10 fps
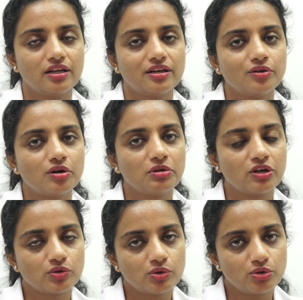Now
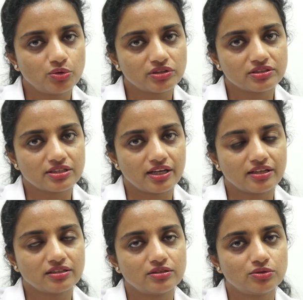coming on to donor
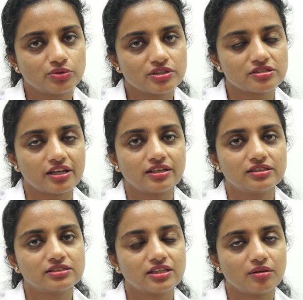cycle. Donor
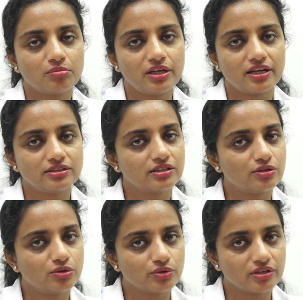cycles can be either a
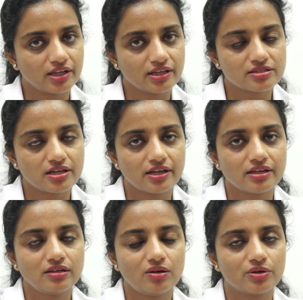donor egg
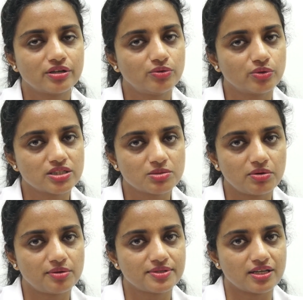cycle or a donor
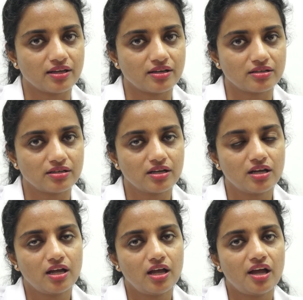sperm cycle.
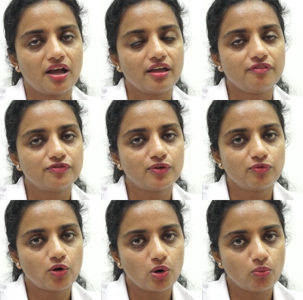If
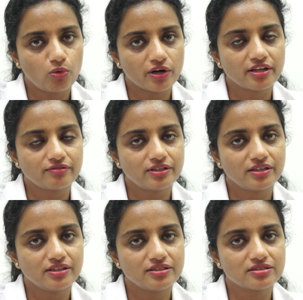for whatever
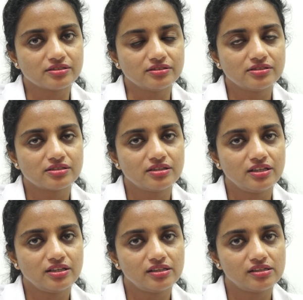reasons
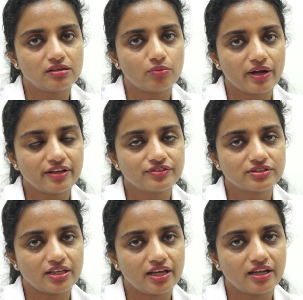the
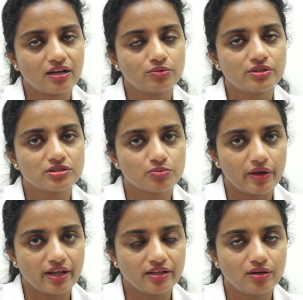wife's egg count is
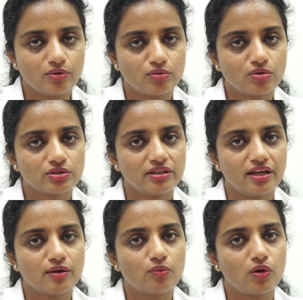very low or the
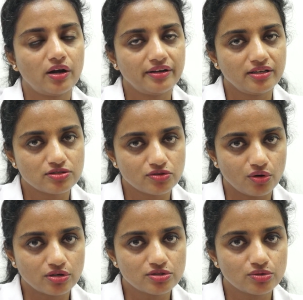egg quality is
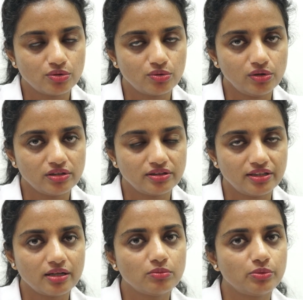not so good,
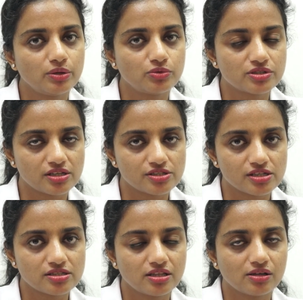then we would
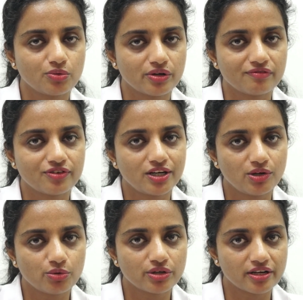suggest they go in for a
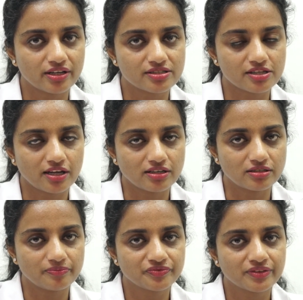donor egg
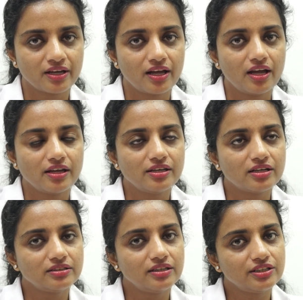cycle.
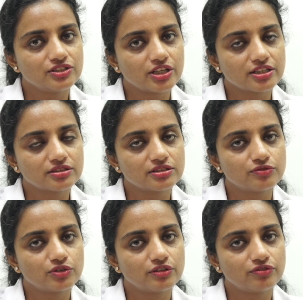Here the injections
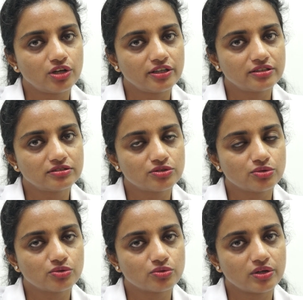for the follicles
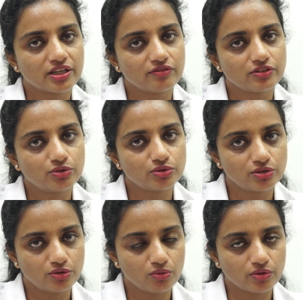to grow are given to the
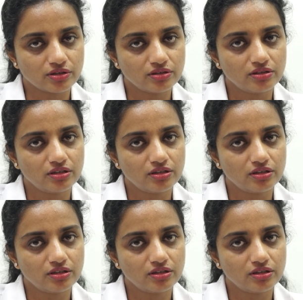donor.